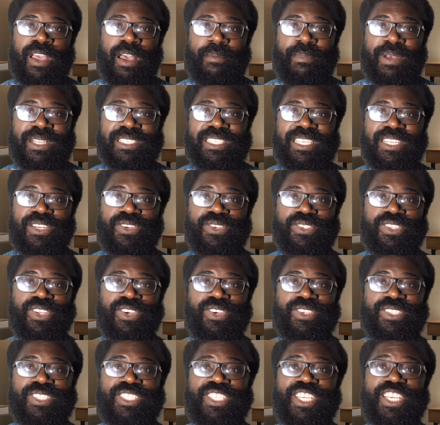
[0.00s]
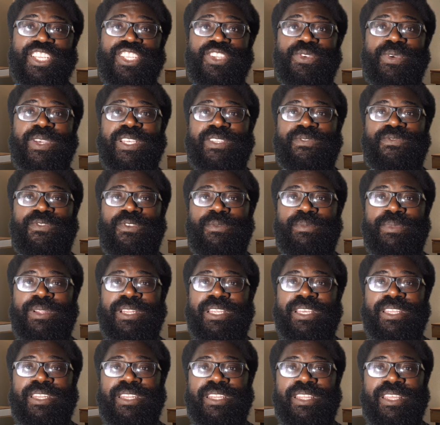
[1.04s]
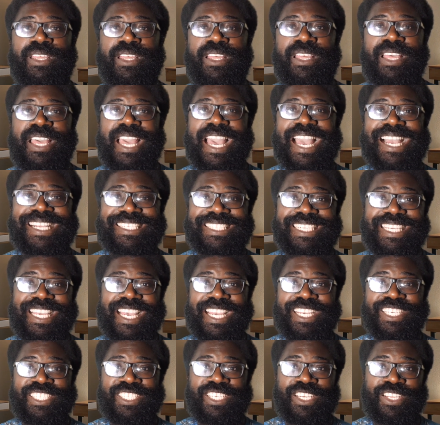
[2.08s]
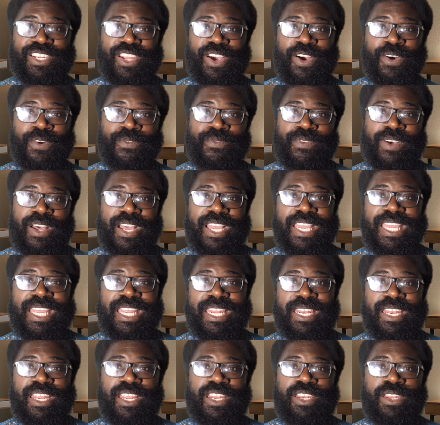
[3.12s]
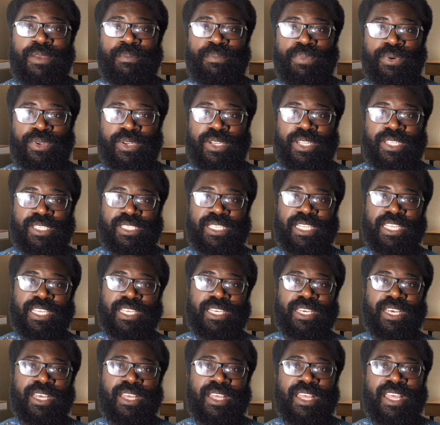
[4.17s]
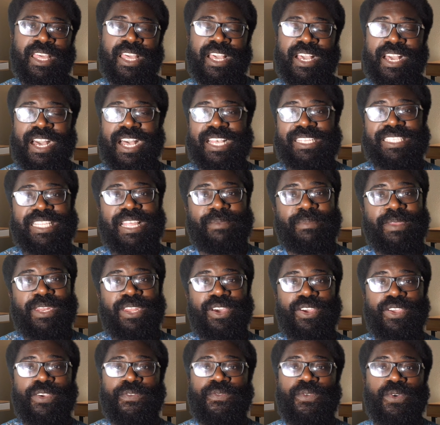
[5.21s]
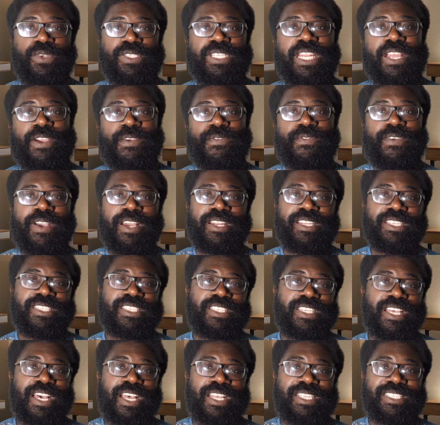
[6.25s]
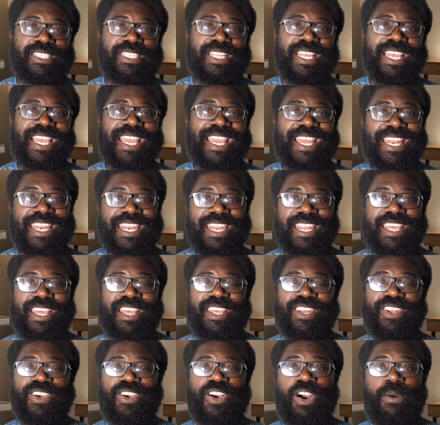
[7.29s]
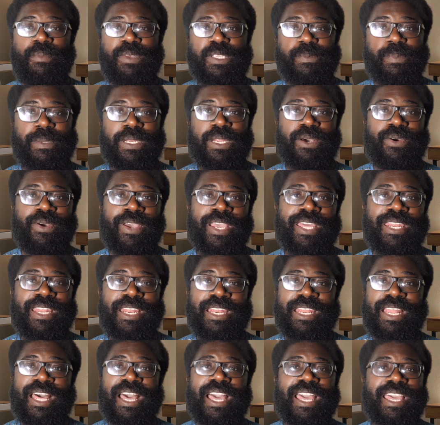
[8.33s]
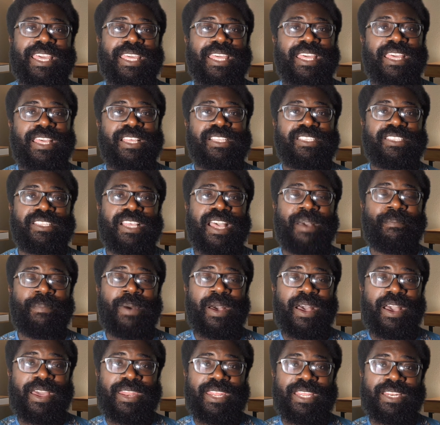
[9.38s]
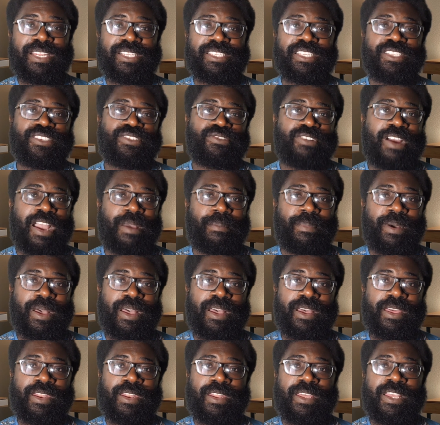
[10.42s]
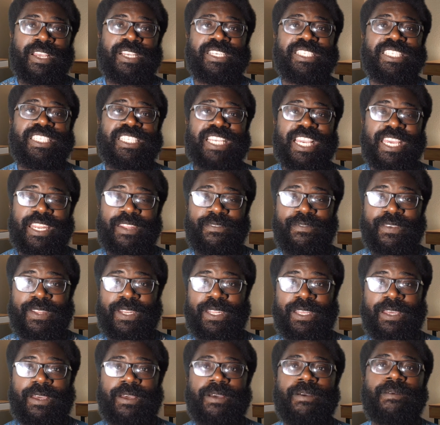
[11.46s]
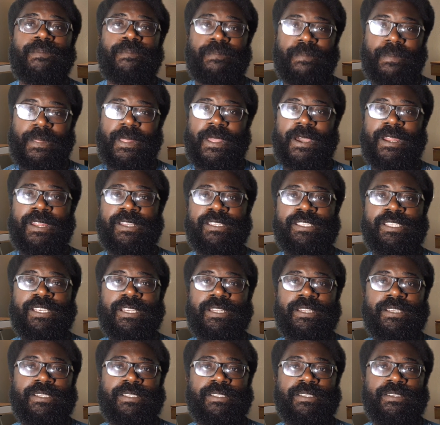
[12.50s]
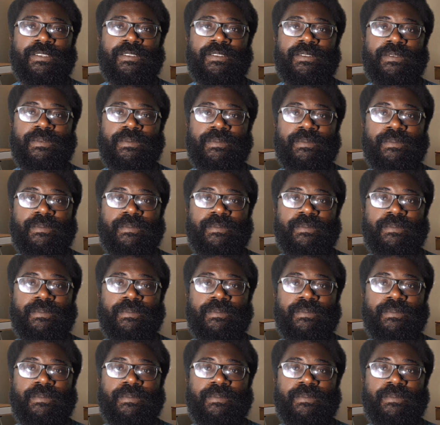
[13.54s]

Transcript: as he looks to continue his footballing education over in the Bundesliga. Guys, let me know your thoughts on everything I discussed in the comments below. Hit the like button, hit the subscribe button, share the video, and I'll see you lot soon.